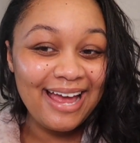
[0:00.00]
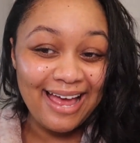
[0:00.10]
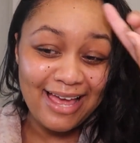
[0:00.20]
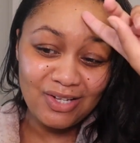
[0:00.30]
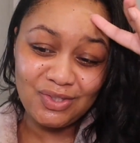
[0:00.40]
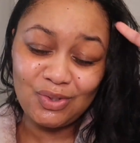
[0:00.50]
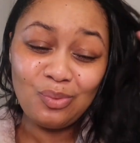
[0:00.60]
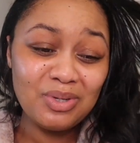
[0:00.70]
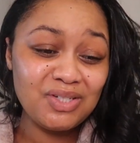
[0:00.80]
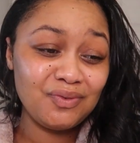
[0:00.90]
I had so
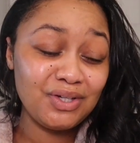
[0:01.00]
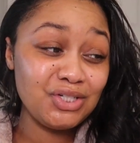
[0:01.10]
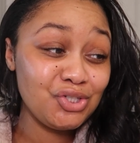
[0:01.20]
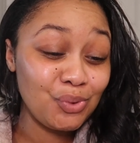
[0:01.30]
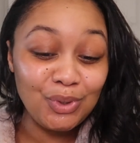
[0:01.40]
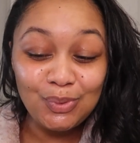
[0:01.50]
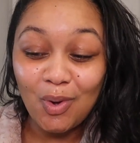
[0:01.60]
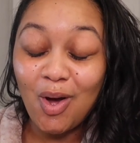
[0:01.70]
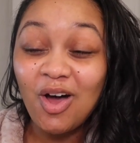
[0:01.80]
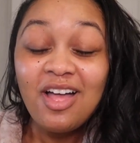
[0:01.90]
much fun showing you
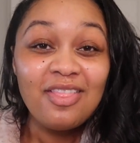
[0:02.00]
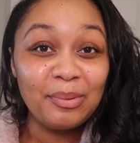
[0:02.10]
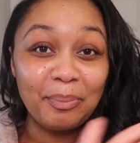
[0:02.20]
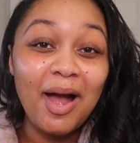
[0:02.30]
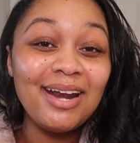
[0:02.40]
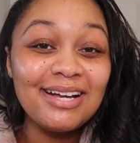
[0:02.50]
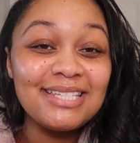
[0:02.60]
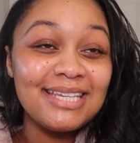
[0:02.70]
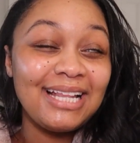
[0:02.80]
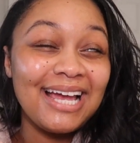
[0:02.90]
all the
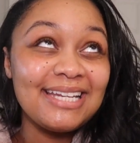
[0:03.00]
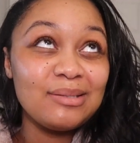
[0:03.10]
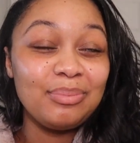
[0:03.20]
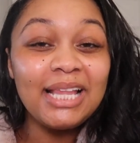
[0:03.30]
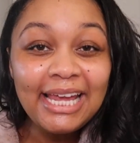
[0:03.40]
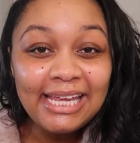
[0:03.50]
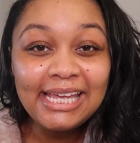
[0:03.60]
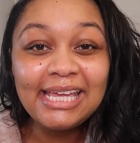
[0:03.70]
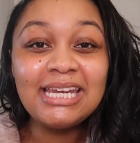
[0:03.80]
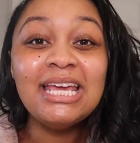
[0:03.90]
products that I like to
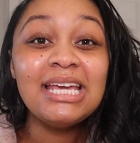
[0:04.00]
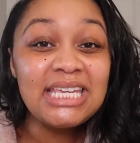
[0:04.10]
play in.